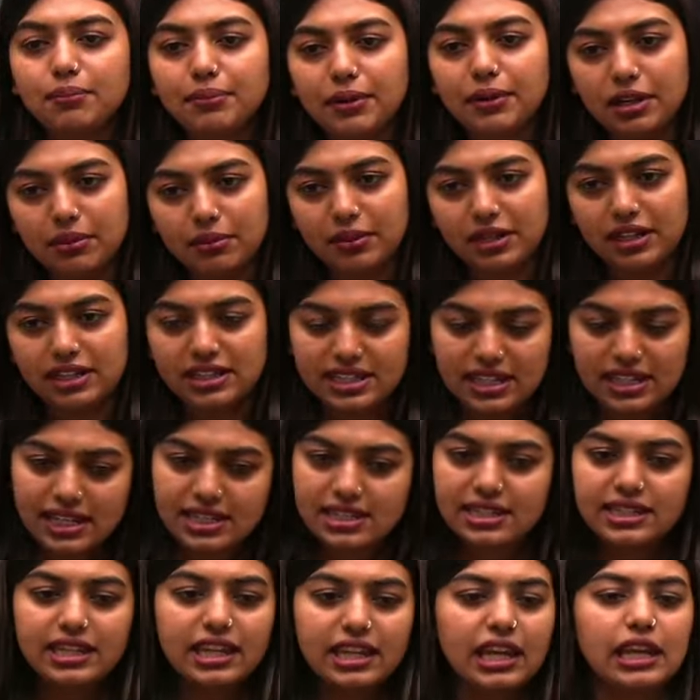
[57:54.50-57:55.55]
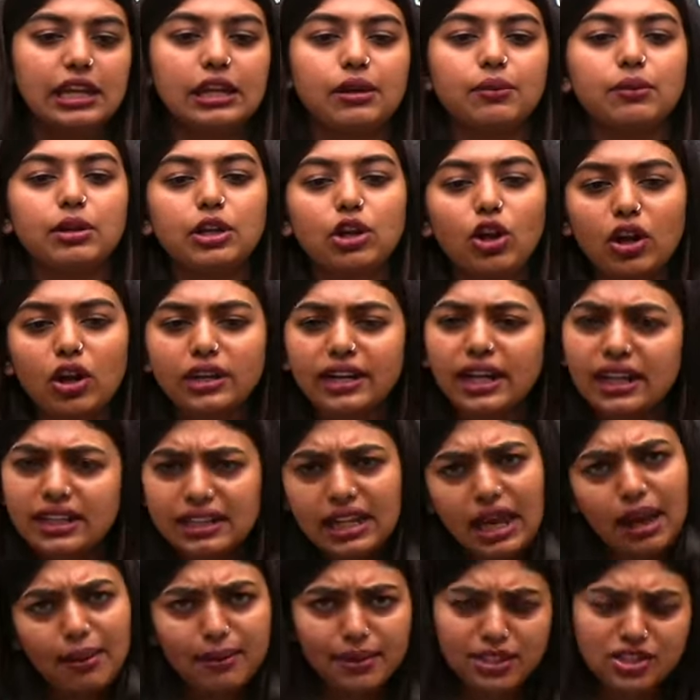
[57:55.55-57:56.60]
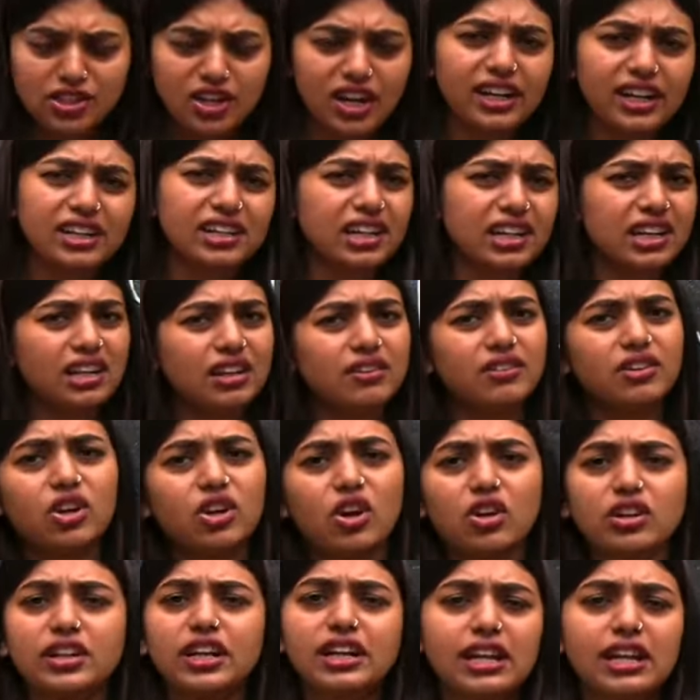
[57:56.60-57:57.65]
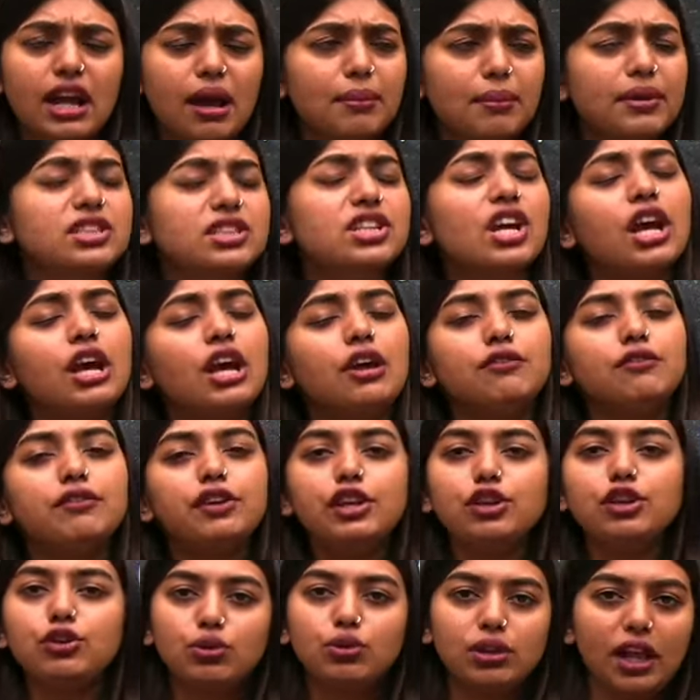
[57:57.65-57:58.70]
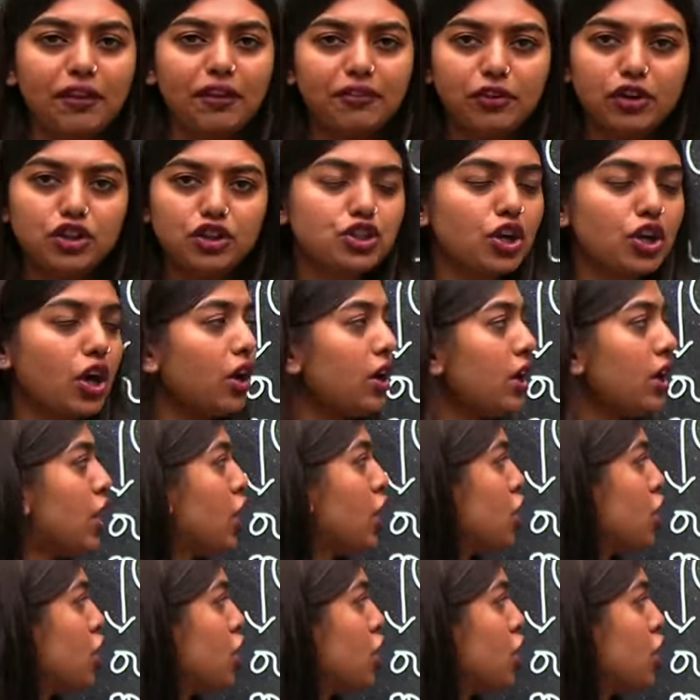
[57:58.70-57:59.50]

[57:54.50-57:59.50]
and pyrimidines. Yes, DNA will not get damaged, right? DNA will not get damaged. We knew that for sure.